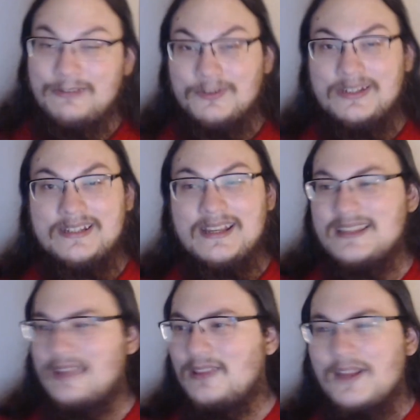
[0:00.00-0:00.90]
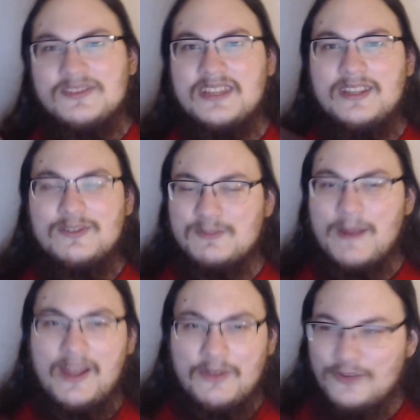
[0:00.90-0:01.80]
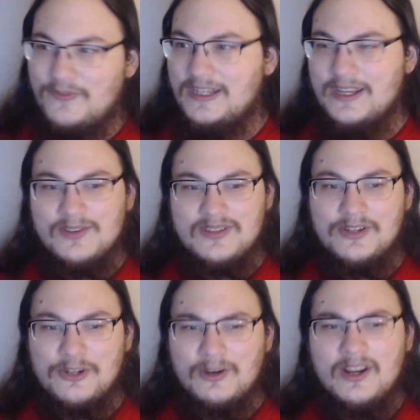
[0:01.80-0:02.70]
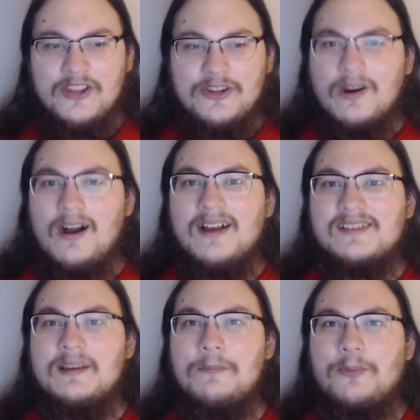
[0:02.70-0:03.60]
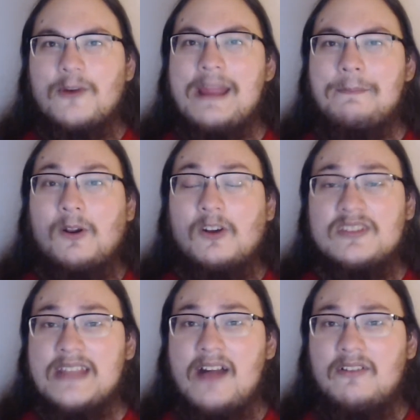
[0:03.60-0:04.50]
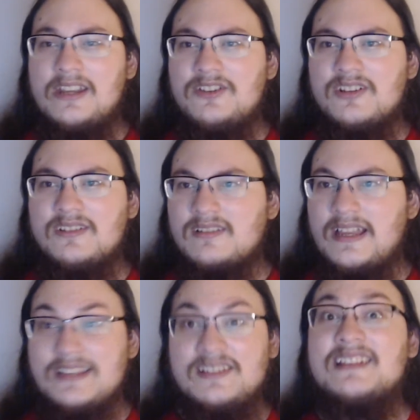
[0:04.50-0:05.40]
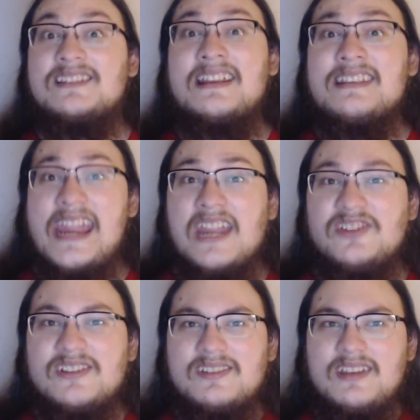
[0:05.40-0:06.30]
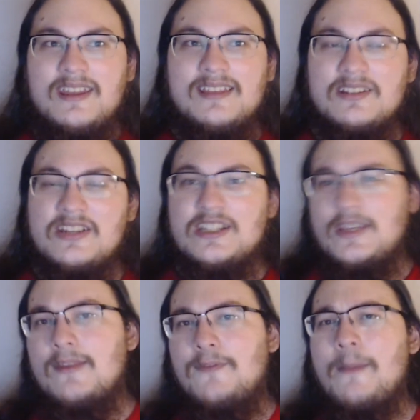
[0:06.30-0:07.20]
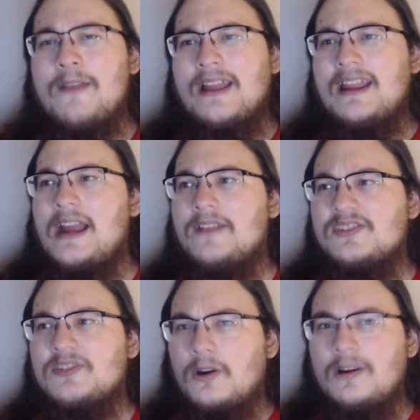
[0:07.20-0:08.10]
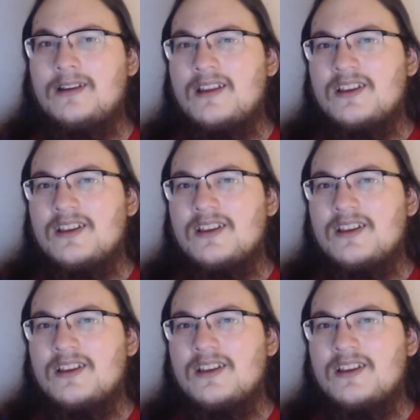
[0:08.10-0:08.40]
really does. I love seeing you smile in your videos, and your awesome, bright personality, just like it's contagious. It's contagious. Even if I'm like kind of start